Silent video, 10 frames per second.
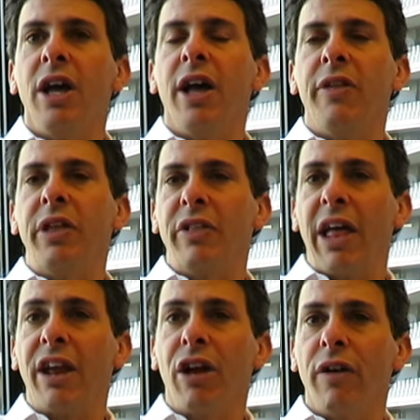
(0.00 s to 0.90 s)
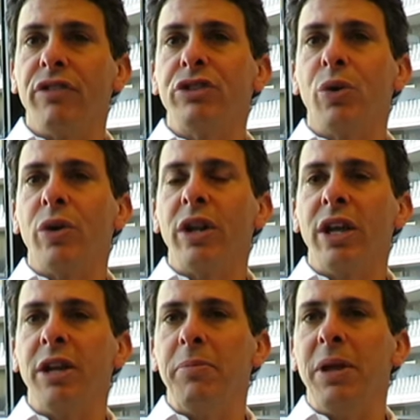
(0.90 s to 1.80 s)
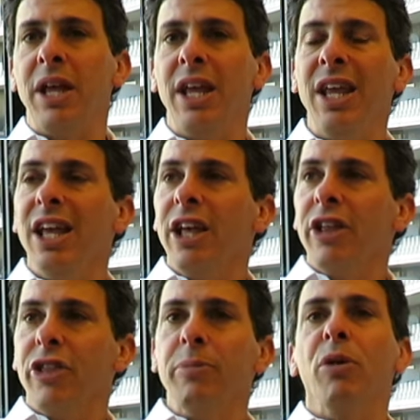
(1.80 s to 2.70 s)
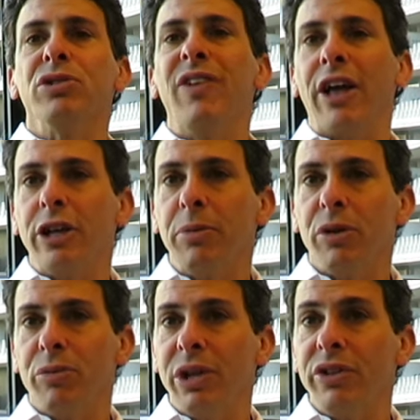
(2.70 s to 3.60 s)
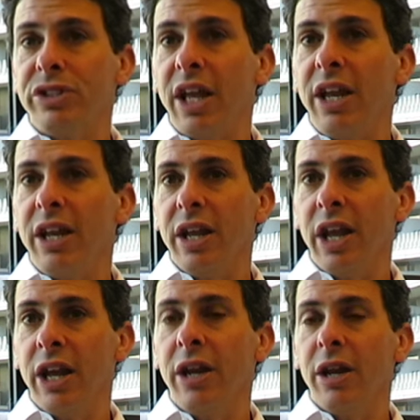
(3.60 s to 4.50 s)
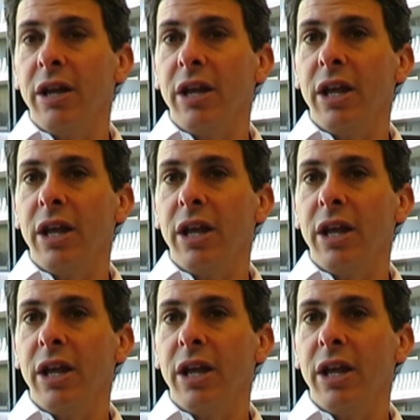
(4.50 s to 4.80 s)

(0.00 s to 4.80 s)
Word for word: Uh, the Atlantic cover story can be the most valuable real estate in